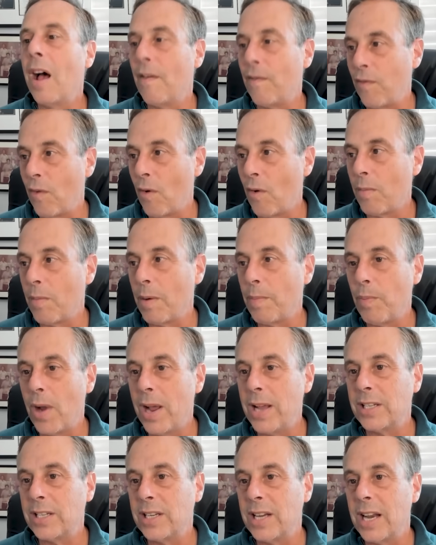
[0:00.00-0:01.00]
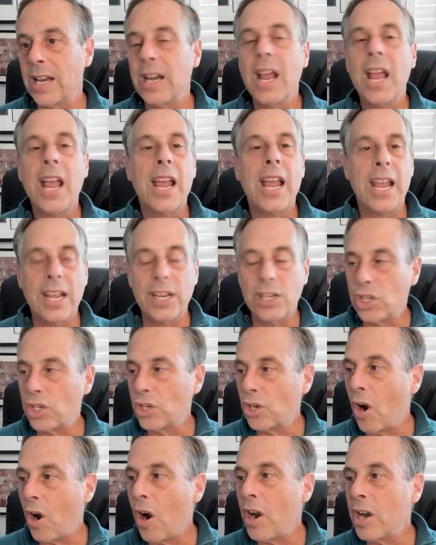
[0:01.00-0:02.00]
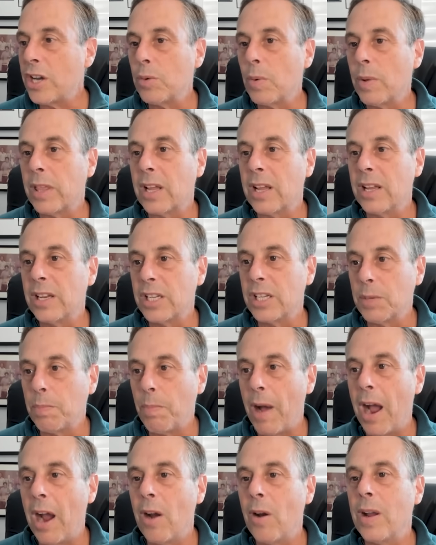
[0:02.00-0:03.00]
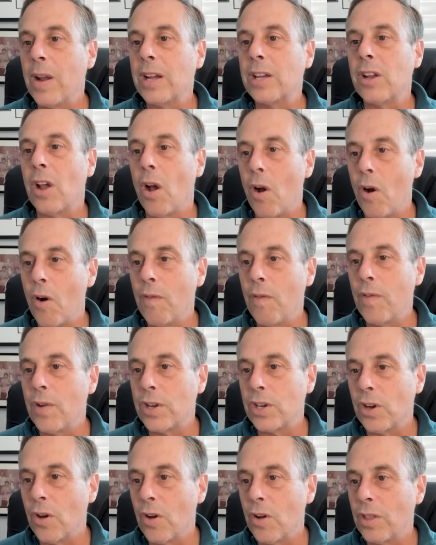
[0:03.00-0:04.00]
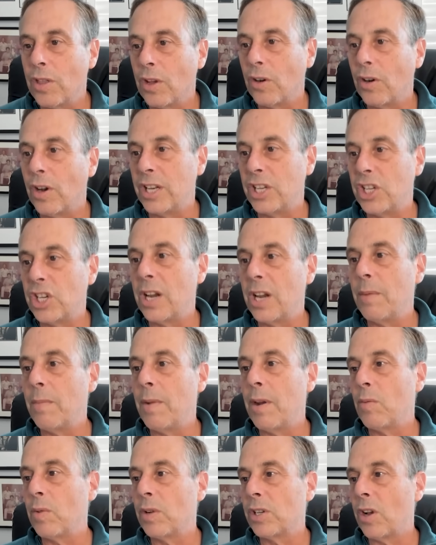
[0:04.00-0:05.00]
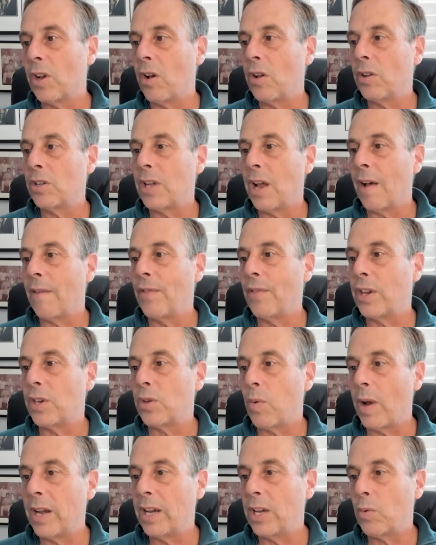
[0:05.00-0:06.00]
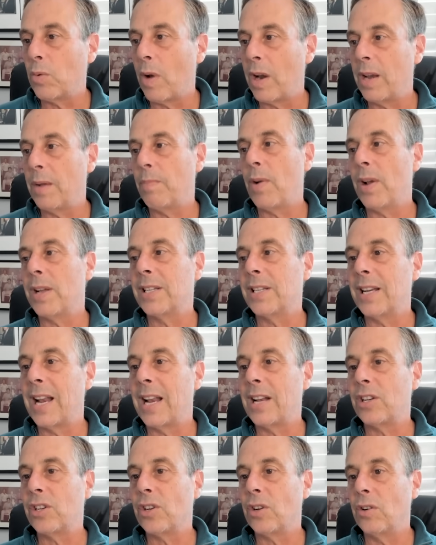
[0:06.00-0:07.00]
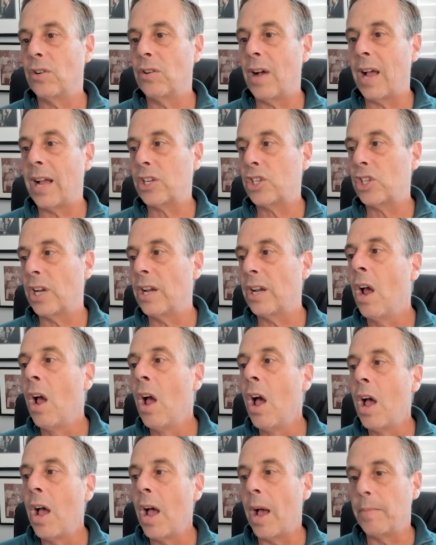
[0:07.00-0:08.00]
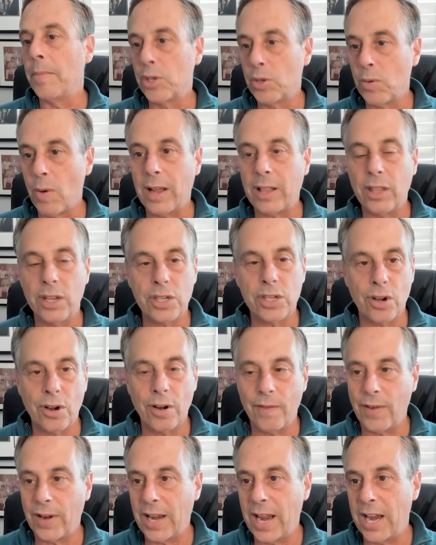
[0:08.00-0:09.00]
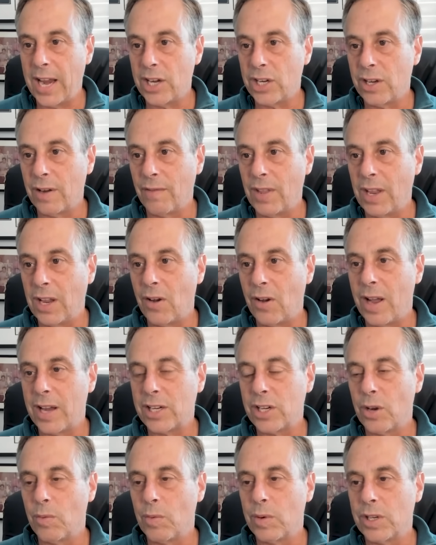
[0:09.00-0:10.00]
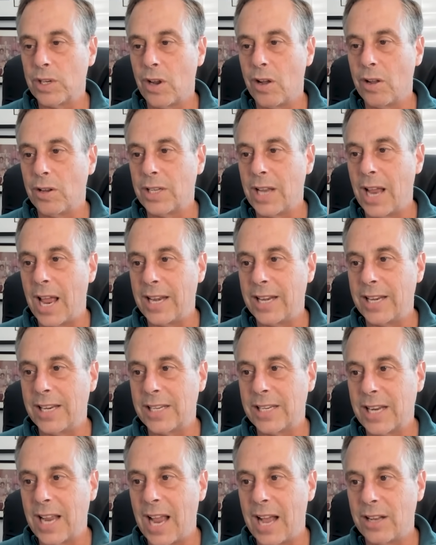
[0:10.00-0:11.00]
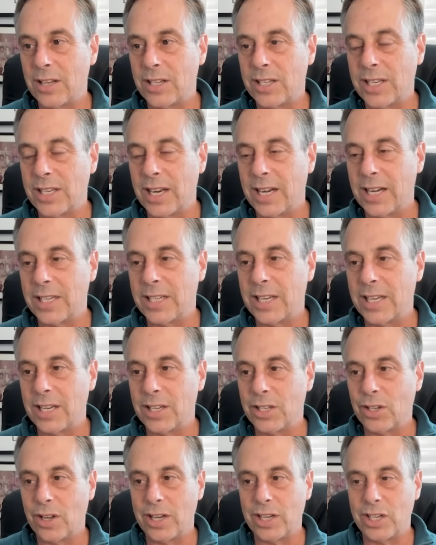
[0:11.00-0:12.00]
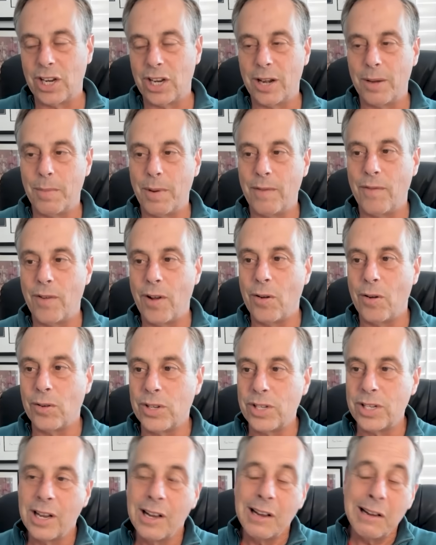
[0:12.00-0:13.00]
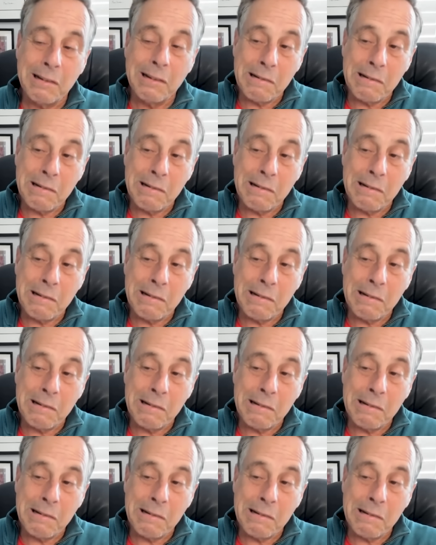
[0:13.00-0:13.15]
a former president, is charged with conspiring to overturn the legitimate results of the twenty twenty presidential election, obstruct the certification of the election results, and discount citizens' legitimate votes.